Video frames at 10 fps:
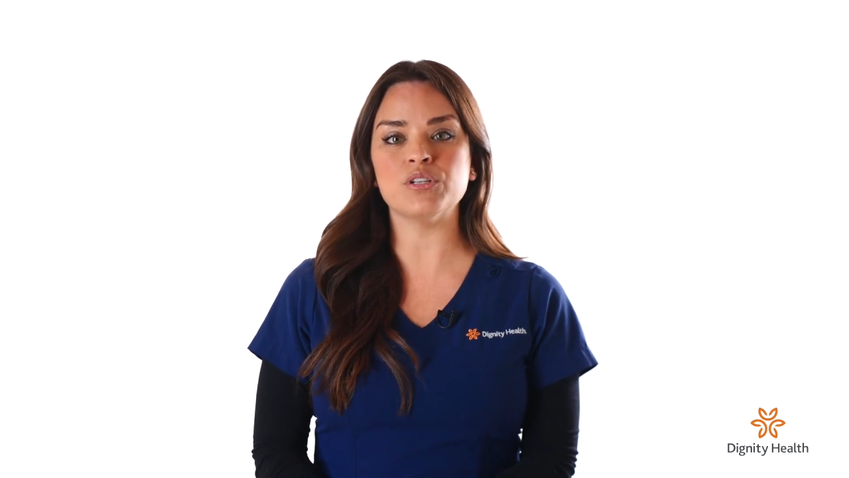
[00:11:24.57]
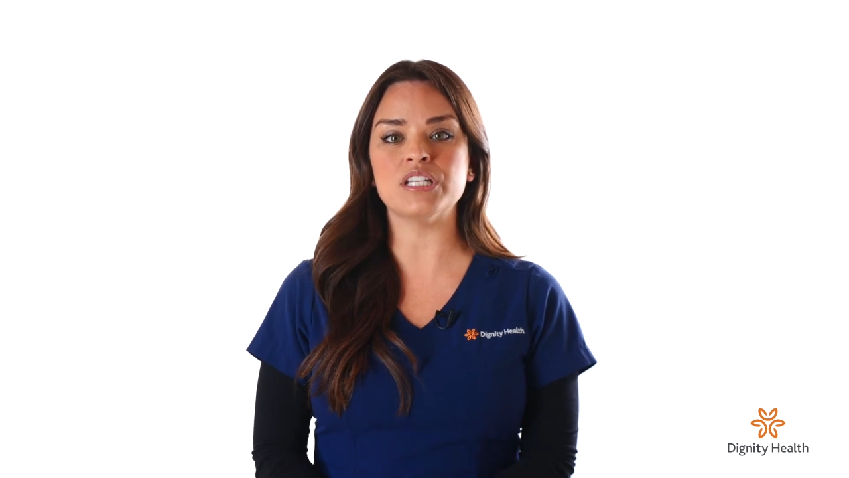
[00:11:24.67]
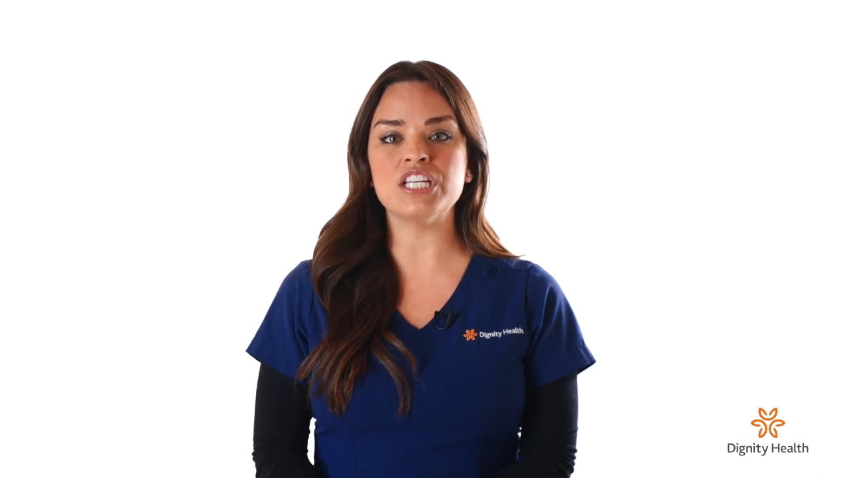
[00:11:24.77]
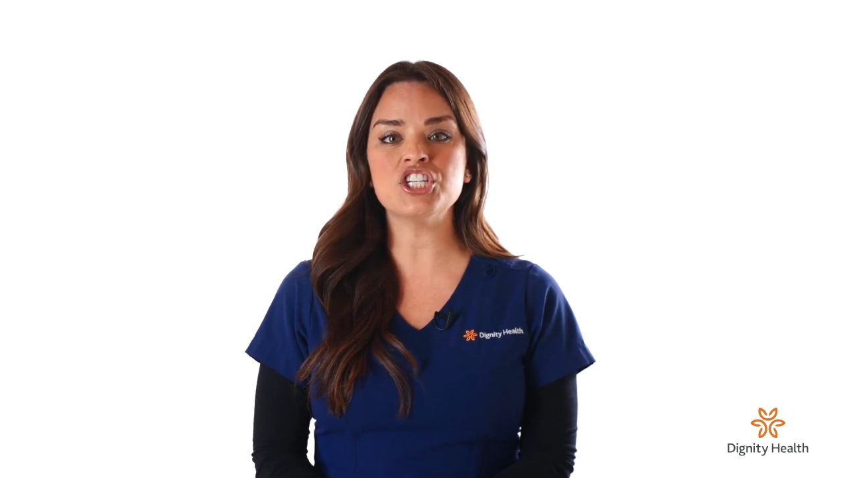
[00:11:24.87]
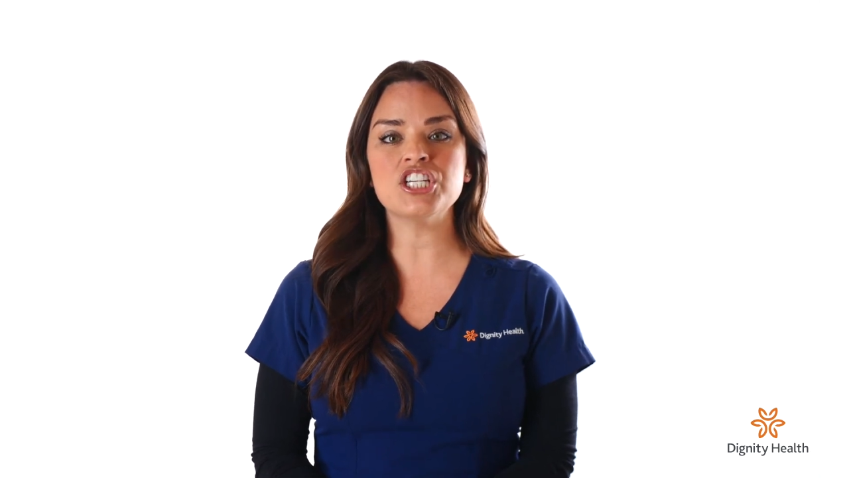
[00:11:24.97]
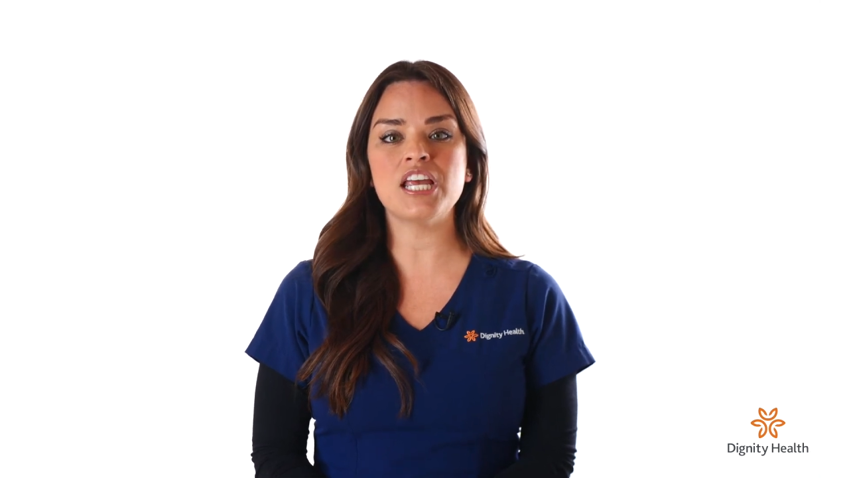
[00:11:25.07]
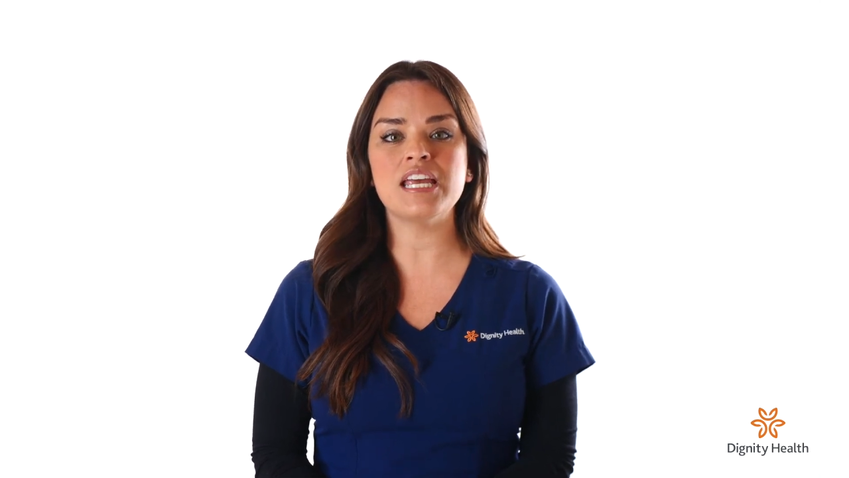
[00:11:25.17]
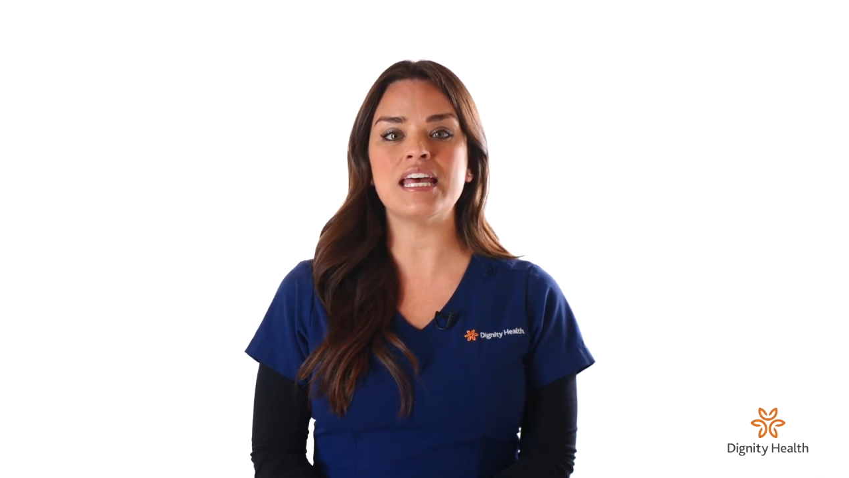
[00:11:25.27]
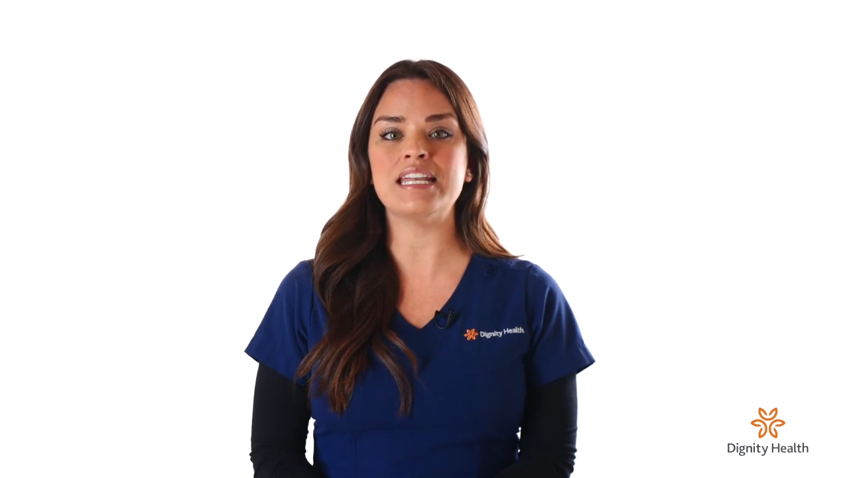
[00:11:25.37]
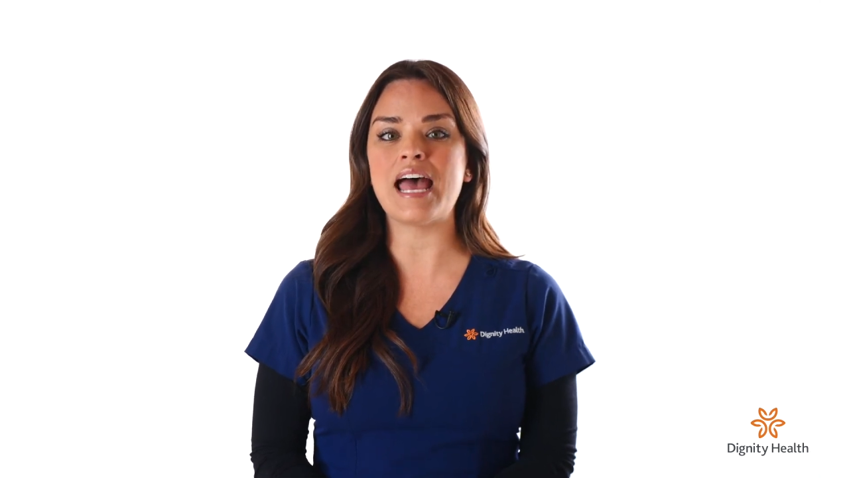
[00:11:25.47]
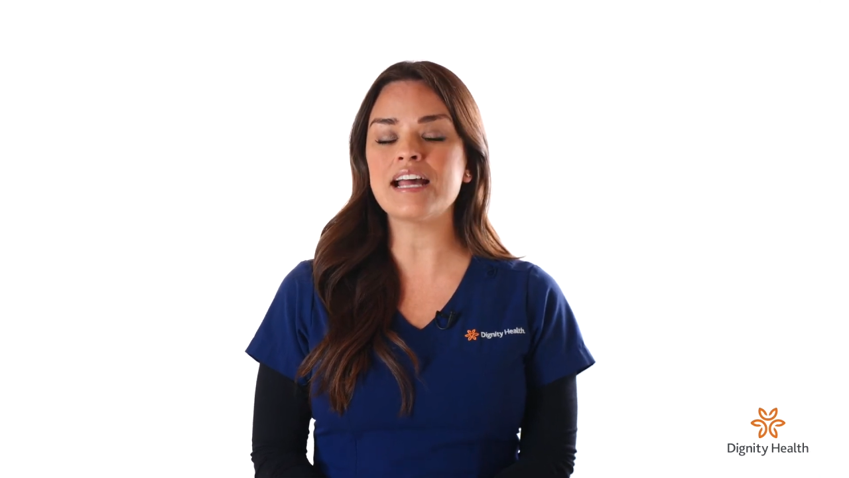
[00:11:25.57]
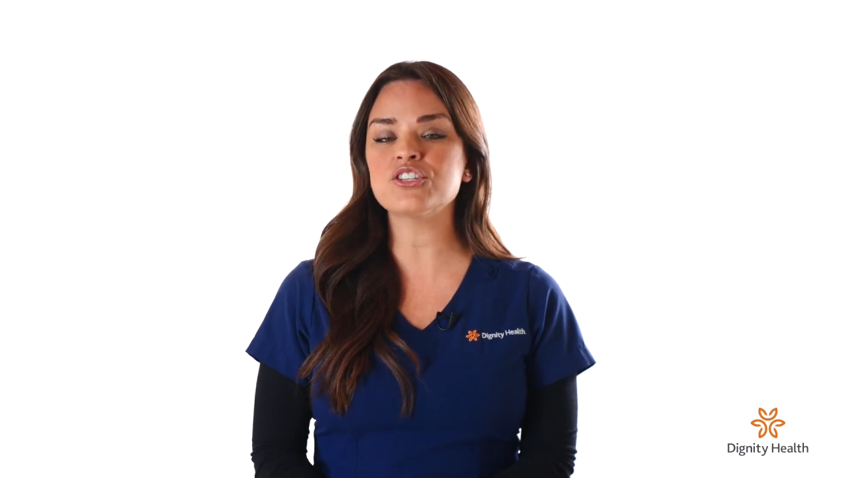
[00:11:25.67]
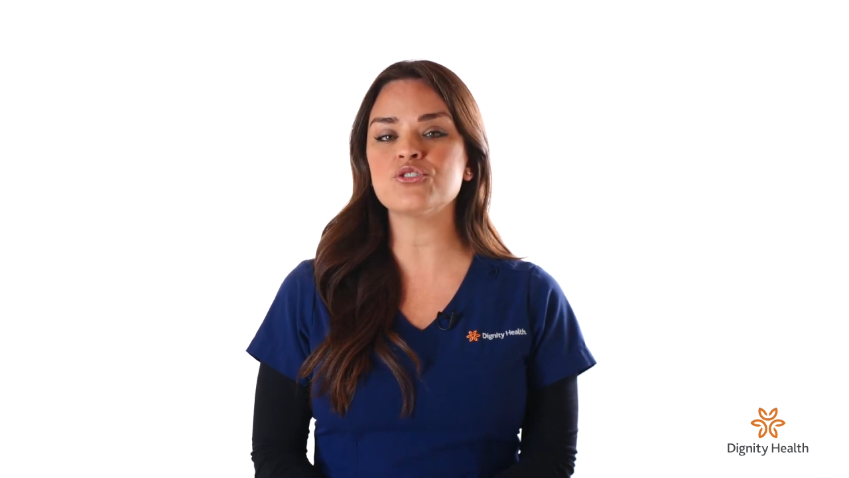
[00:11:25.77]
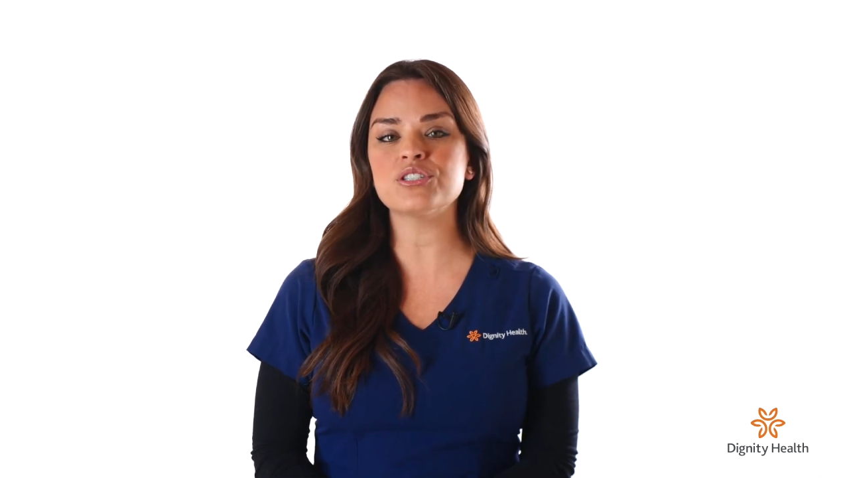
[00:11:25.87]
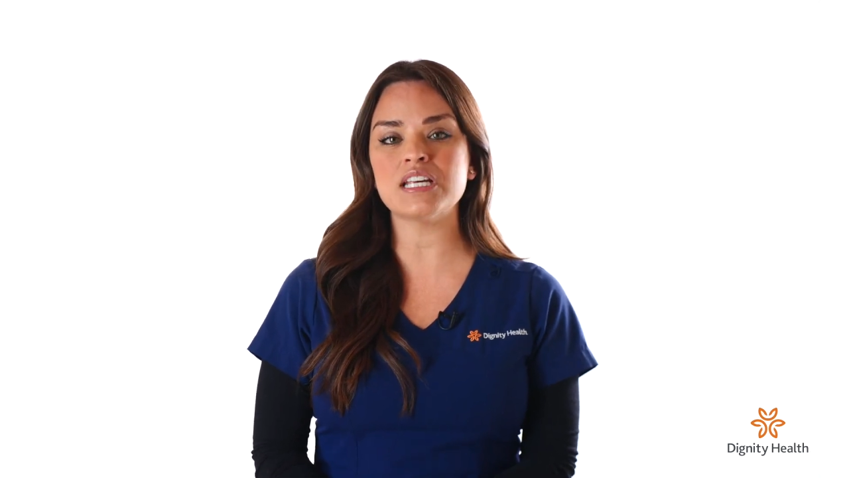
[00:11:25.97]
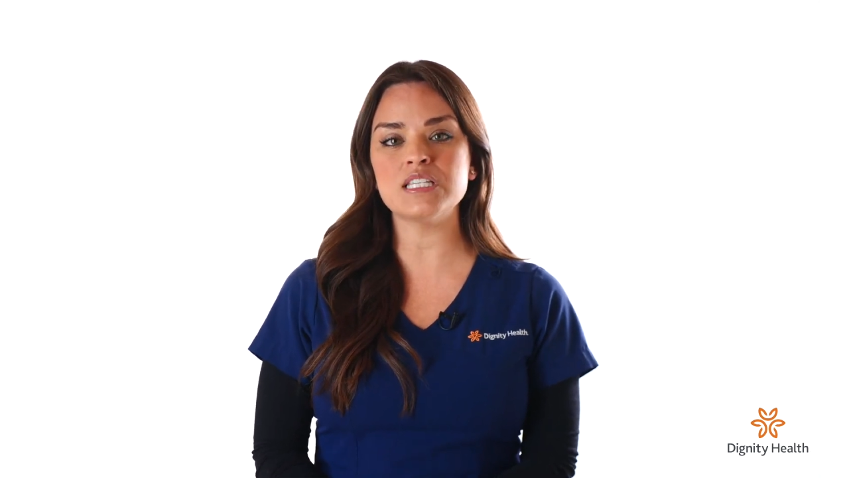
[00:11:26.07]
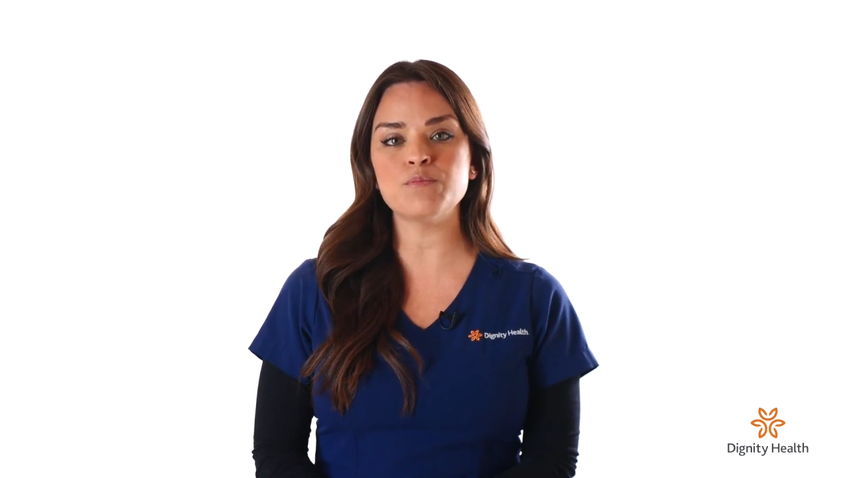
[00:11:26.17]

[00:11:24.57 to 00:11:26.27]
initiate an exercise